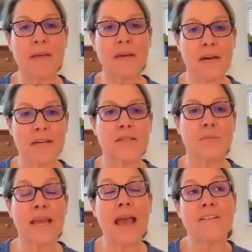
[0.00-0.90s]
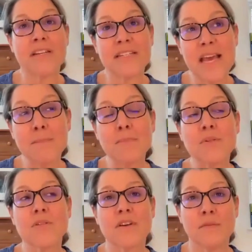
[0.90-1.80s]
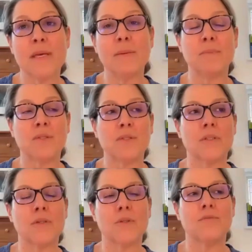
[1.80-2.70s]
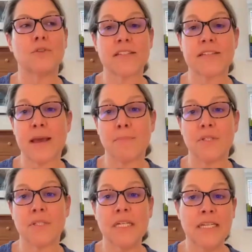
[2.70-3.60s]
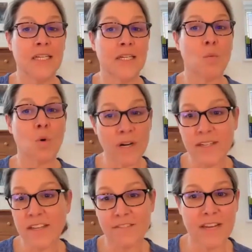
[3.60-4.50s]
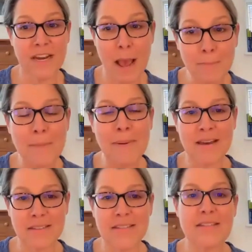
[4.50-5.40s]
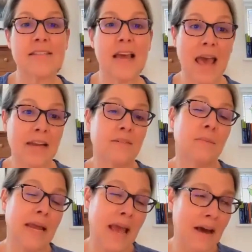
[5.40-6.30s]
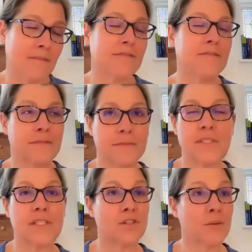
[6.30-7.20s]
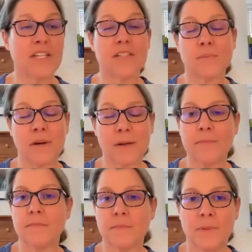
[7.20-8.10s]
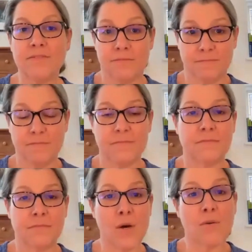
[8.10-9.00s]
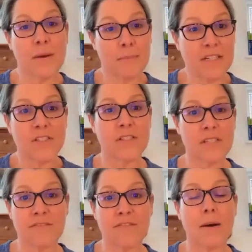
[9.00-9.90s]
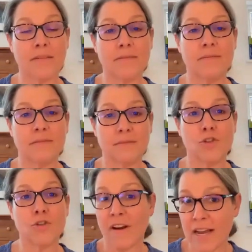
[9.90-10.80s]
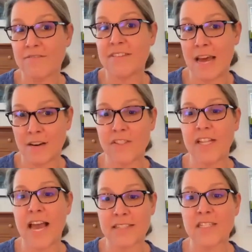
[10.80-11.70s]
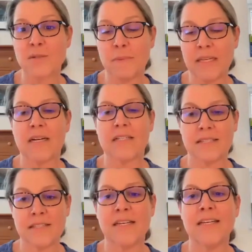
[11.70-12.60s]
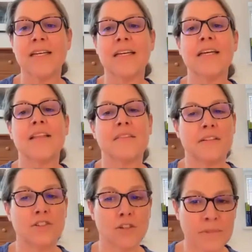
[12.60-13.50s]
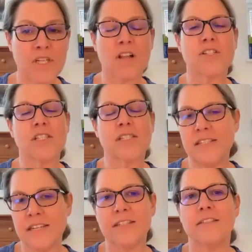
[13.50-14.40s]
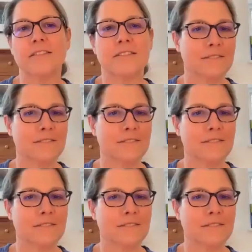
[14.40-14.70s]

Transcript: because we have examples of people who, for example, weren't given EpiPens, and we have situations where we know that patients have not survived anaphylaxis because the dermatologist didn't